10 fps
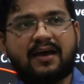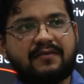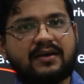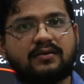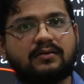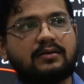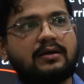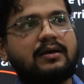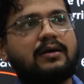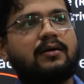having
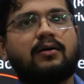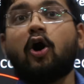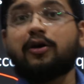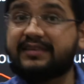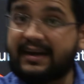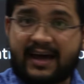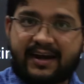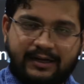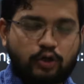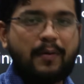or that are
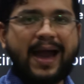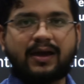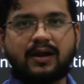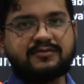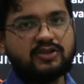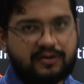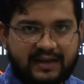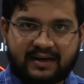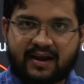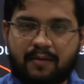into bankruptcy or
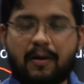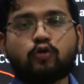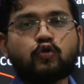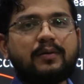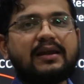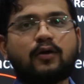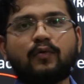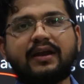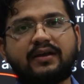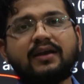that are about to be
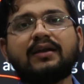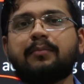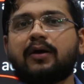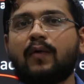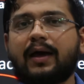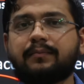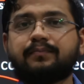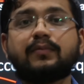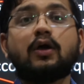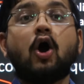liquidated, number one.
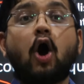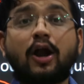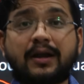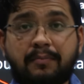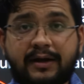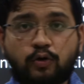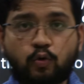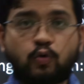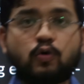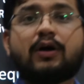Or number
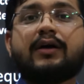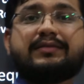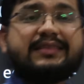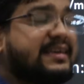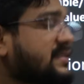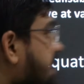two, these